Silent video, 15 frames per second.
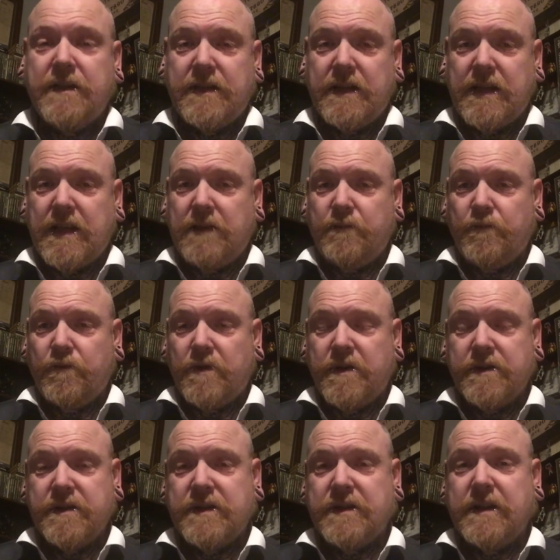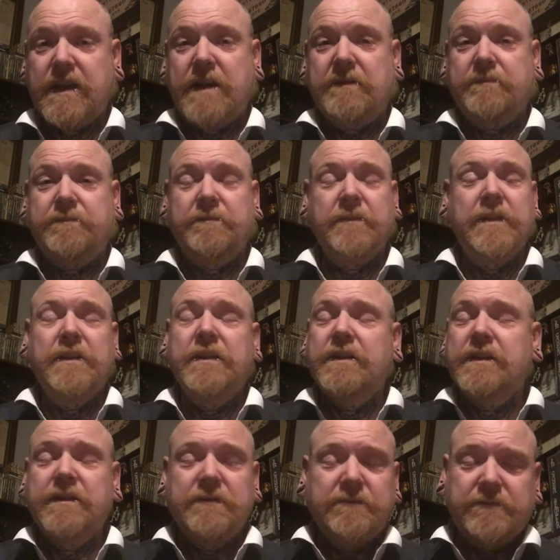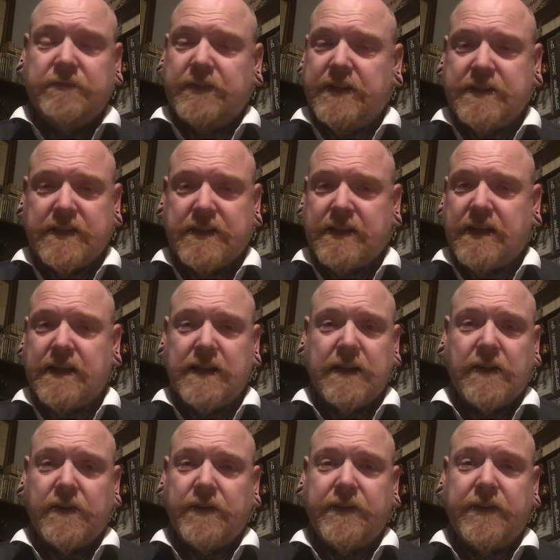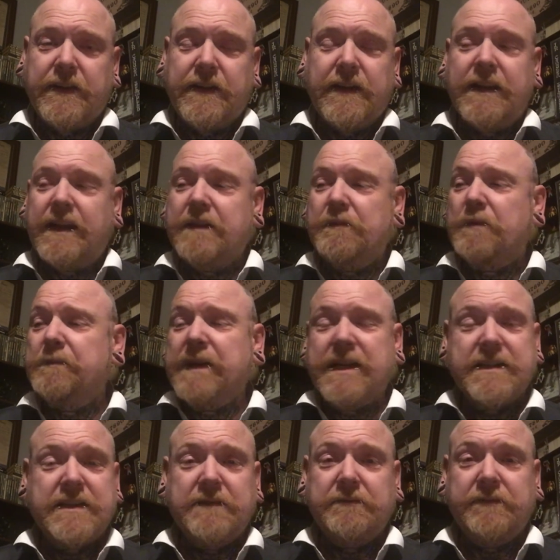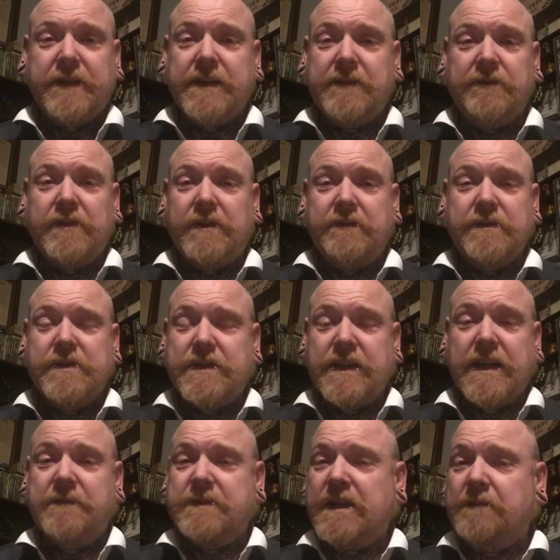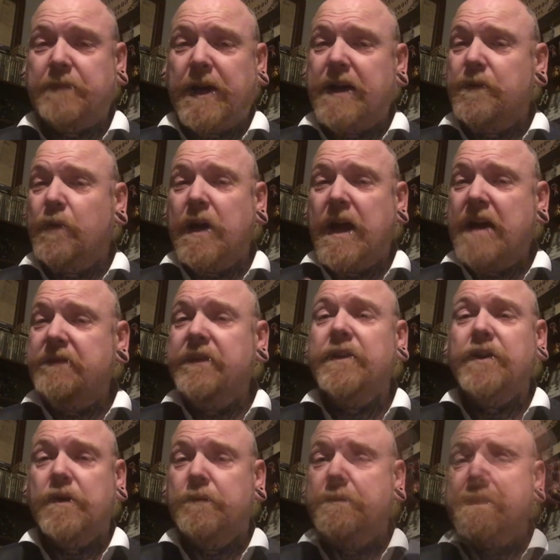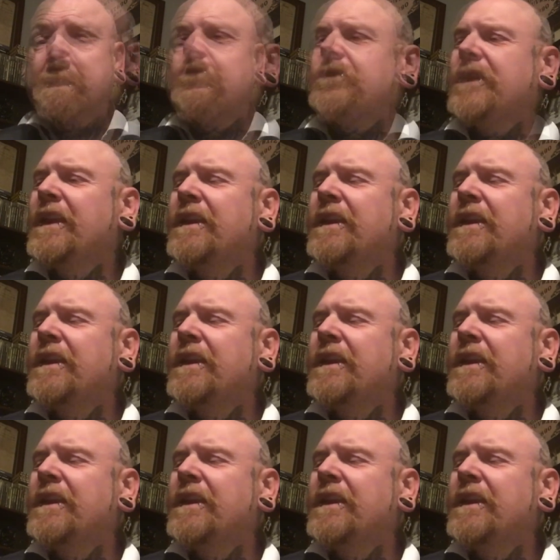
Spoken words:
He was a versatile author, and I'm a massive fan of Laurence James. I'll buy whatever comes along.